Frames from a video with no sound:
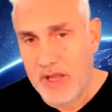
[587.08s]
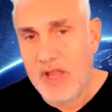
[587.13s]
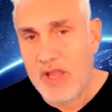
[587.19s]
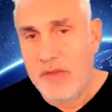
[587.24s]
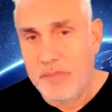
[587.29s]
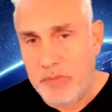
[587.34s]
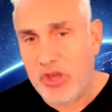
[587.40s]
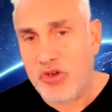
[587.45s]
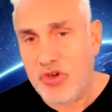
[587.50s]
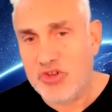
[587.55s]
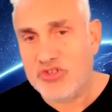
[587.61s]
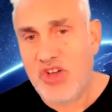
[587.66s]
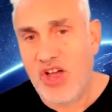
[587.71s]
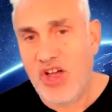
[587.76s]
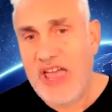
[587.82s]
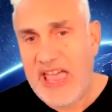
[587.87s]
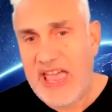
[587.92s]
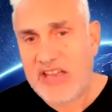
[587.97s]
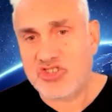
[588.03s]
Because
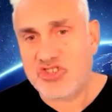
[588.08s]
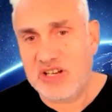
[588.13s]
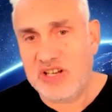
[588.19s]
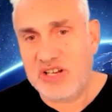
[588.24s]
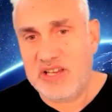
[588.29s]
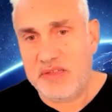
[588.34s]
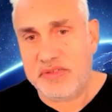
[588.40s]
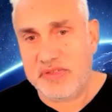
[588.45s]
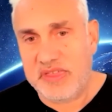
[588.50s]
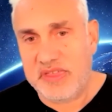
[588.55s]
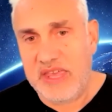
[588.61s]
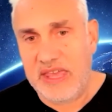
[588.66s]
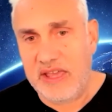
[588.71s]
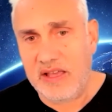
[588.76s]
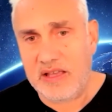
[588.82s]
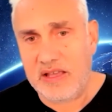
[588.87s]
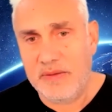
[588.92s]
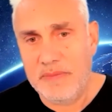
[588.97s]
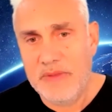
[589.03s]
I actually
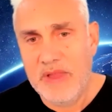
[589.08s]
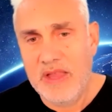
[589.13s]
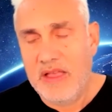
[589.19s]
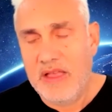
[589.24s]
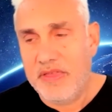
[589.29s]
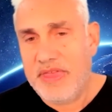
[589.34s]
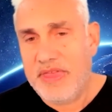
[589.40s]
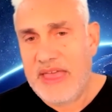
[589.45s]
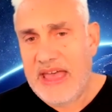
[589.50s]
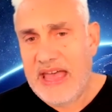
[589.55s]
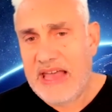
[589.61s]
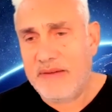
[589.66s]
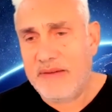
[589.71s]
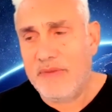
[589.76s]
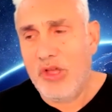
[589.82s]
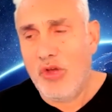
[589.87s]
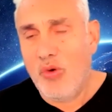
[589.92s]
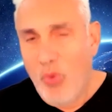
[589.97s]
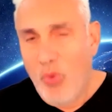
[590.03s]
think
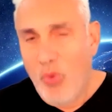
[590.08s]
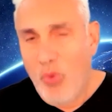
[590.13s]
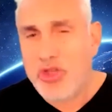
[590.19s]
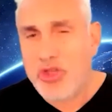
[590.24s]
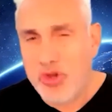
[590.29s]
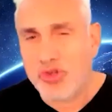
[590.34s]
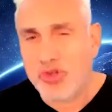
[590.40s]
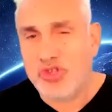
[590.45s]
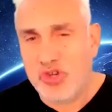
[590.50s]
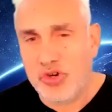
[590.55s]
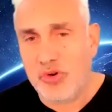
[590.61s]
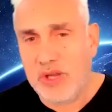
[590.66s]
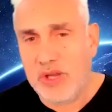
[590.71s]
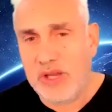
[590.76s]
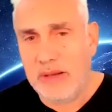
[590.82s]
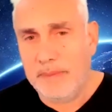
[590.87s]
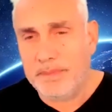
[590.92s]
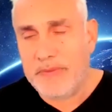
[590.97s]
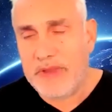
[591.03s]
that what you're
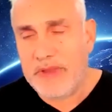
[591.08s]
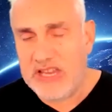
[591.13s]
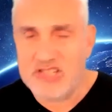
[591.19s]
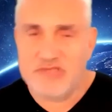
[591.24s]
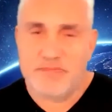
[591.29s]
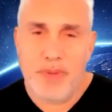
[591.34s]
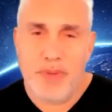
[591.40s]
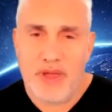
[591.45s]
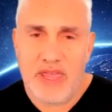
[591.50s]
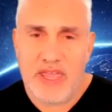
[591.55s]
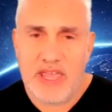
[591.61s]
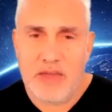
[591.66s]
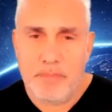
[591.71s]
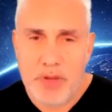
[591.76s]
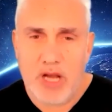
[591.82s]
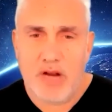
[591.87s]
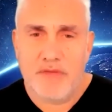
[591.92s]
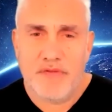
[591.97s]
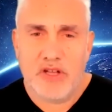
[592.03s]
doing is being a
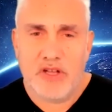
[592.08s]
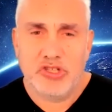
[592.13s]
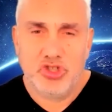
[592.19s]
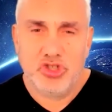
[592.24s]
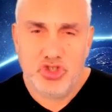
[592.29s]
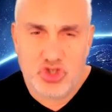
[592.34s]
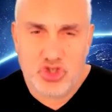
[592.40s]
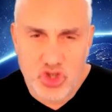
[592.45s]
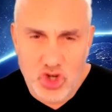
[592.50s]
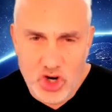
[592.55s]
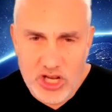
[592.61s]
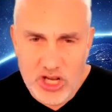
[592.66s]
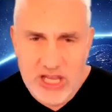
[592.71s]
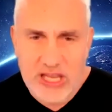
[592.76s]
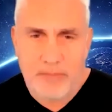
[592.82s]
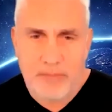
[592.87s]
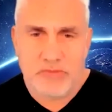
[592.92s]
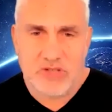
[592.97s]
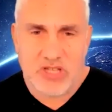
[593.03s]
bit of a
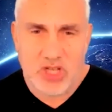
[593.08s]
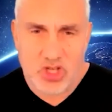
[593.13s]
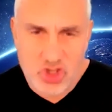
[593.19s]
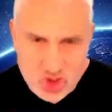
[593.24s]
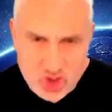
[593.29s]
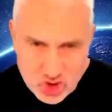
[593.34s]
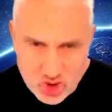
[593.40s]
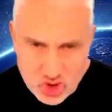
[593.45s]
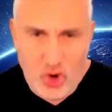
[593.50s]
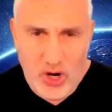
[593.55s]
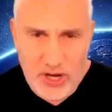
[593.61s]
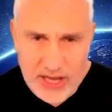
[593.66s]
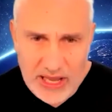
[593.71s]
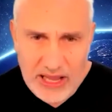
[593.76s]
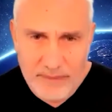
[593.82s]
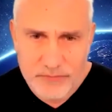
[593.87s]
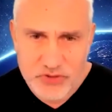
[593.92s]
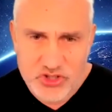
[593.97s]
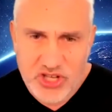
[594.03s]
dream
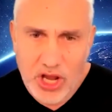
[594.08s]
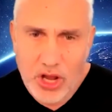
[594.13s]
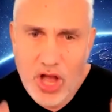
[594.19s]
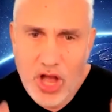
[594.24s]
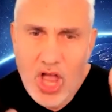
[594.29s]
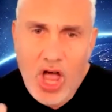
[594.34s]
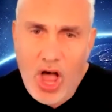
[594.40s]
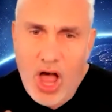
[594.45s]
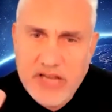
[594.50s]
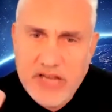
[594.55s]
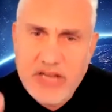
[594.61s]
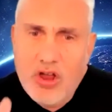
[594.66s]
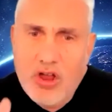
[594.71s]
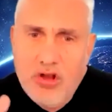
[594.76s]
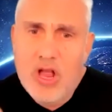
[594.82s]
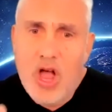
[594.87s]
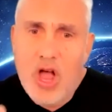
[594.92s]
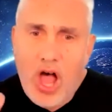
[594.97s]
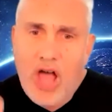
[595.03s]
destroyer. So I
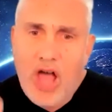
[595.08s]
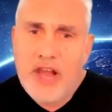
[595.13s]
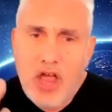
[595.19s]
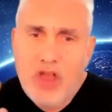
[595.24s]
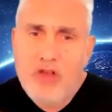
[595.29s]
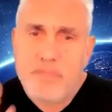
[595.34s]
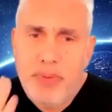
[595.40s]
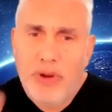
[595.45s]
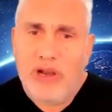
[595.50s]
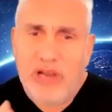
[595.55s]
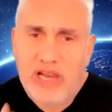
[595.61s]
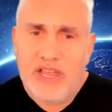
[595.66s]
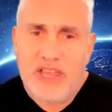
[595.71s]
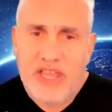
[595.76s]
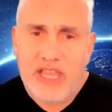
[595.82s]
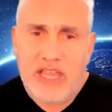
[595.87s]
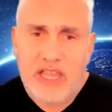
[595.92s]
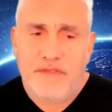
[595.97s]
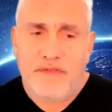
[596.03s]
don't
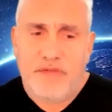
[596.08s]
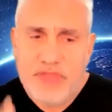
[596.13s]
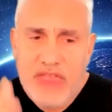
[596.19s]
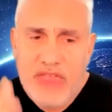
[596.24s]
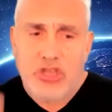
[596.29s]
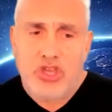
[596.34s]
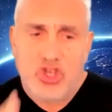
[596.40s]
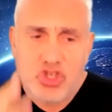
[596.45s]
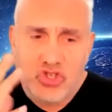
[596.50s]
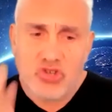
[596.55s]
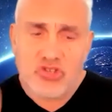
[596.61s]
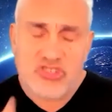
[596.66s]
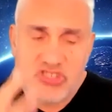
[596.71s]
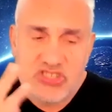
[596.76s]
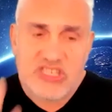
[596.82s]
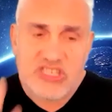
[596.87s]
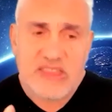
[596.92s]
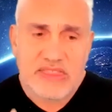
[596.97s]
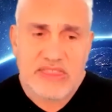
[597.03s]
believe that you should
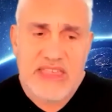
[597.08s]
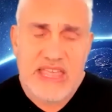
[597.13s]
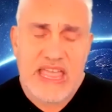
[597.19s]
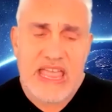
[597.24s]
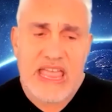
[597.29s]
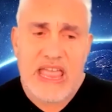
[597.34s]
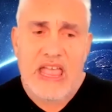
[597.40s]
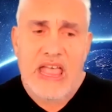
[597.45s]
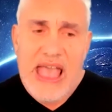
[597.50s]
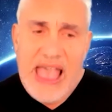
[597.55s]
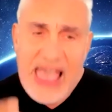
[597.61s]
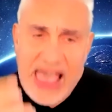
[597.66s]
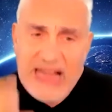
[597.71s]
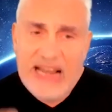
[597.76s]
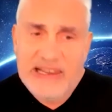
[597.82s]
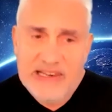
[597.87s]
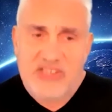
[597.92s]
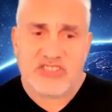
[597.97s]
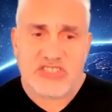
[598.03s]
sit there at a
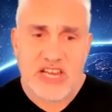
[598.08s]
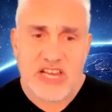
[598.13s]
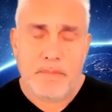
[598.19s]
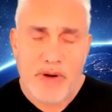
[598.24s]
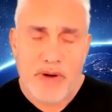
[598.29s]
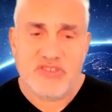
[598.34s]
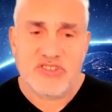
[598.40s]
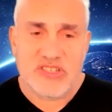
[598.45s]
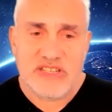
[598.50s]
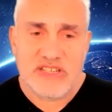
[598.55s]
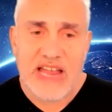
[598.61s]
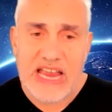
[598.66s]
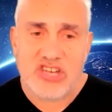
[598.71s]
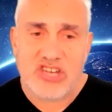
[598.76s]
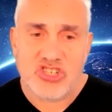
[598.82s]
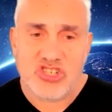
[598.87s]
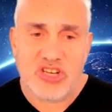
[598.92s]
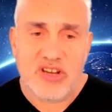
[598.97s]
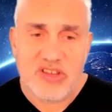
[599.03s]
listing
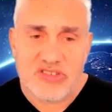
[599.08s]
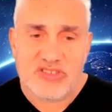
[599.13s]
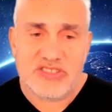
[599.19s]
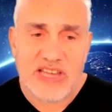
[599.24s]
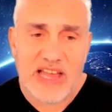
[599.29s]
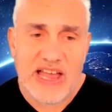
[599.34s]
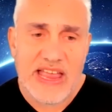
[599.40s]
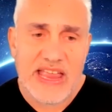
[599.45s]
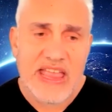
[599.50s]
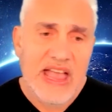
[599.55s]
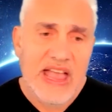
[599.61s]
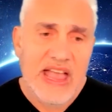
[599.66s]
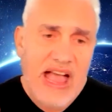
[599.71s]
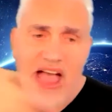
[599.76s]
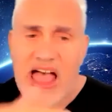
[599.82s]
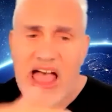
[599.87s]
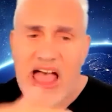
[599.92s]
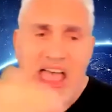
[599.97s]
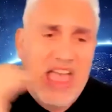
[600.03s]
presentation and say,
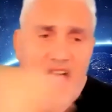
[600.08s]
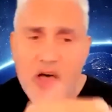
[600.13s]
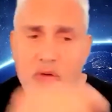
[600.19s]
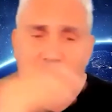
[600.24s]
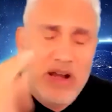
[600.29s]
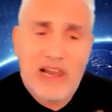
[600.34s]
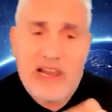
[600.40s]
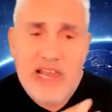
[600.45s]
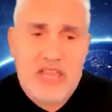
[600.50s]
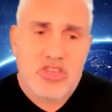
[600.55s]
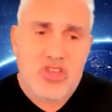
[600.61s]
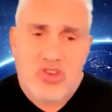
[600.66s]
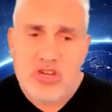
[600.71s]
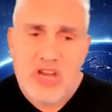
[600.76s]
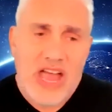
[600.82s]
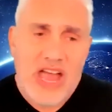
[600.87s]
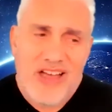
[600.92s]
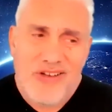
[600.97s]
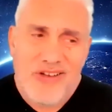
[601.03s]
hey, I want to let you
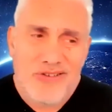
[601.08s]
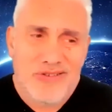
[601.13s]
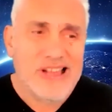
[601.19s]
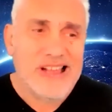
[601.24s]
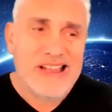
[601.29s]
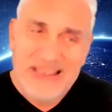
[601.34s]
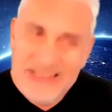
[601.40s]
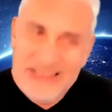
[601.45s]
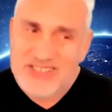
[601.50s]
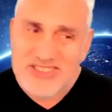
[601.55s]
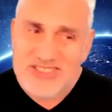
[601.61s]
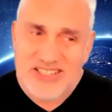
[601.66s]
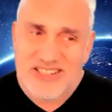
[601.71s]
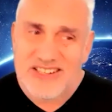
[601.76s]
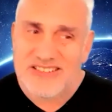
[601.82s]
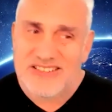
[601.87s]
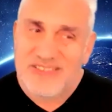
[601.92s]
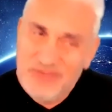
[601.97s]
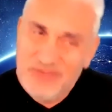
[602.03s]
know,
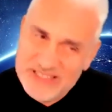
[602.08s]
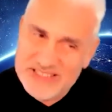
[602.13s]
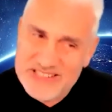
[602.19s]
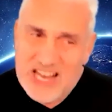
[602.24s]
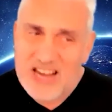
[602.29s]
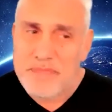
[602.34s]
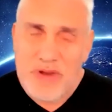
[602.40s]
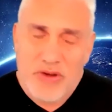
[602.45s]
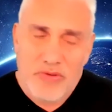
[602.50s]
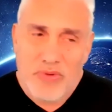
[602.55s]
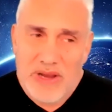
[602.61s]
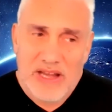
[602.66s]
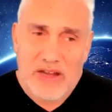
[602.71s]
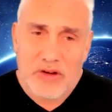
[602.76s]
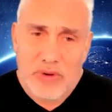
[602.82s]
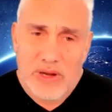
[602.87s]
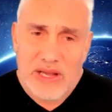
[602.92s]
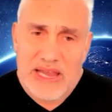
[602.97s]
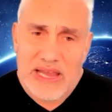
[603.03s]
listen, it's going to be really, really